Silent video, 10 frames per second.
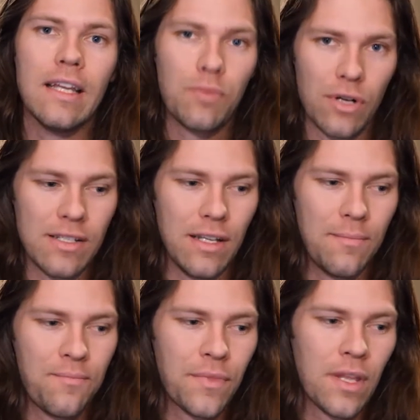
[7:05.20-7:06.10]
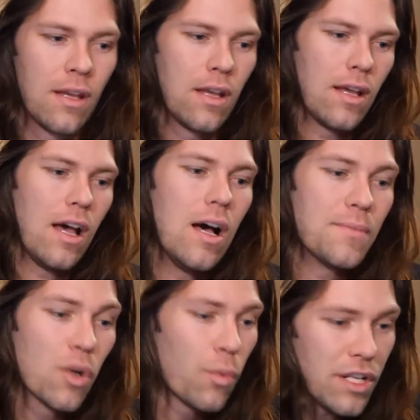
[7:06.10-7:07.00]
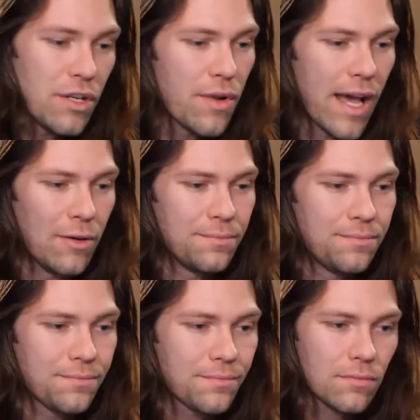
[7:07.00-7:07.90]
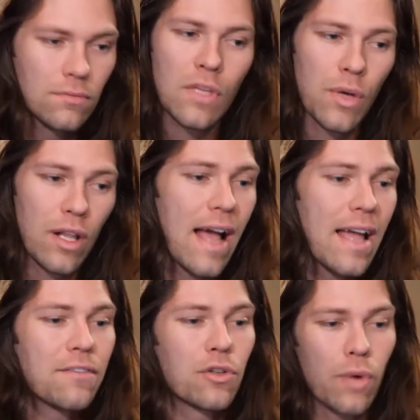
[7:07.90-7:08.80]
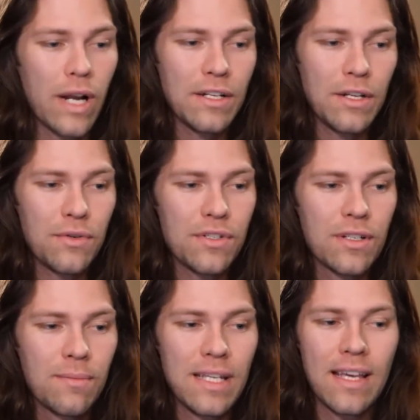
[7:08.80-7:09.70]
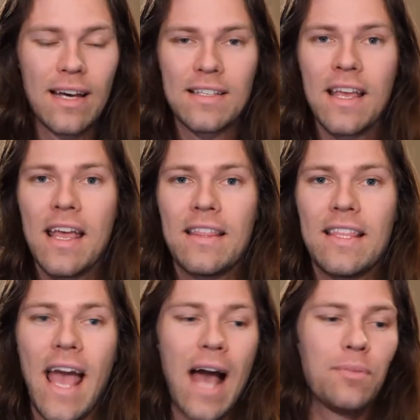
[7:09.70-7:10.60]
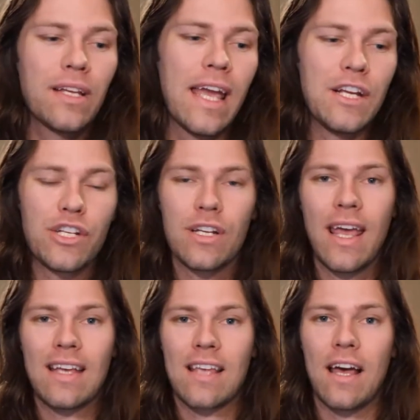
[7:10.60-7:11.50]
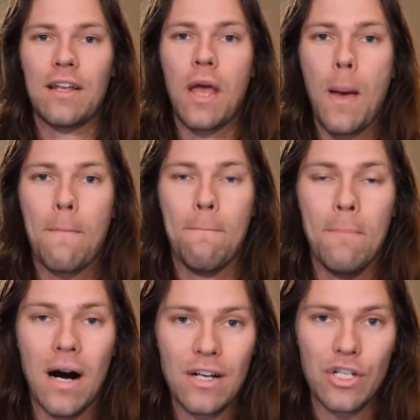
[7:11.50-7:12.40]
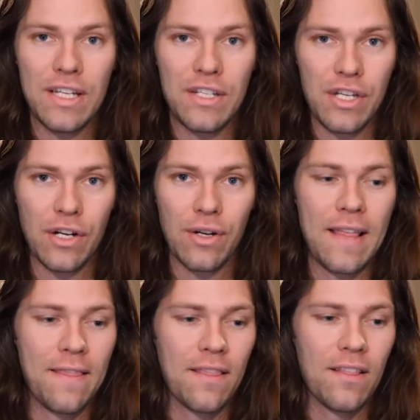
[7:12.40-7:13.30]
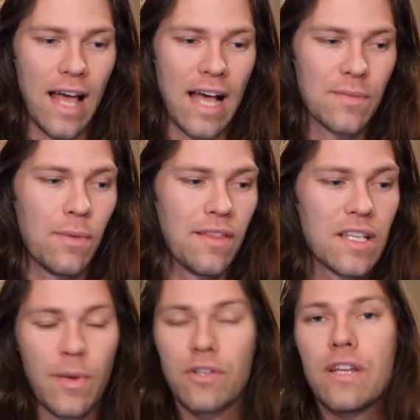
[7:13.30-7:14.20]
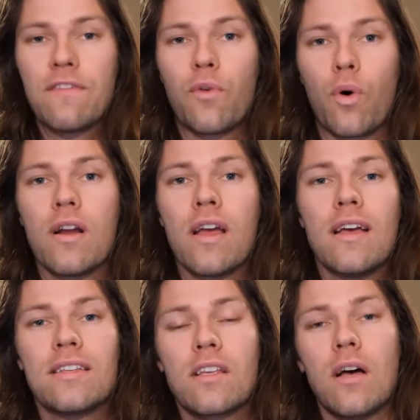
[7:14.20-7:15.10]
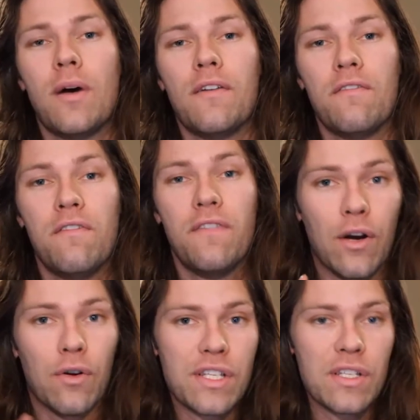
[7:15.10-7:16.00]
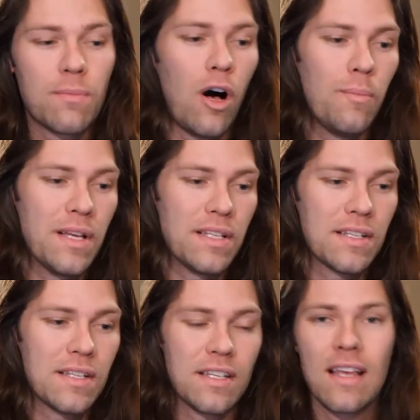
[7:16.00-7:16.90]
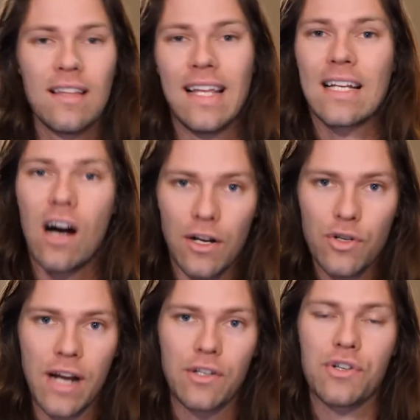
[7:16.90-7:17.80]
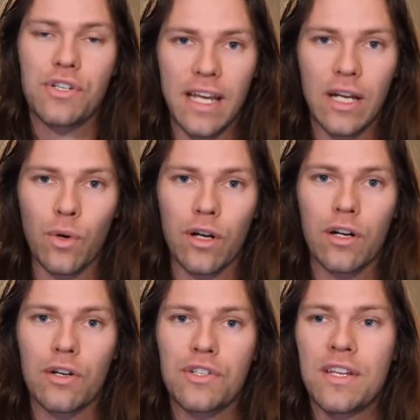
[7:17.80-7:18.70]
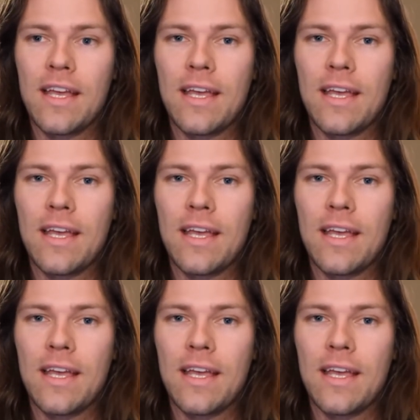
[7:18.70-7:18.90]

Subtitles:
in prison. So what do you do now? Well, I have great news because the application has gotten much easier in the last month, especially for some very small businesses like contractors, gig workers,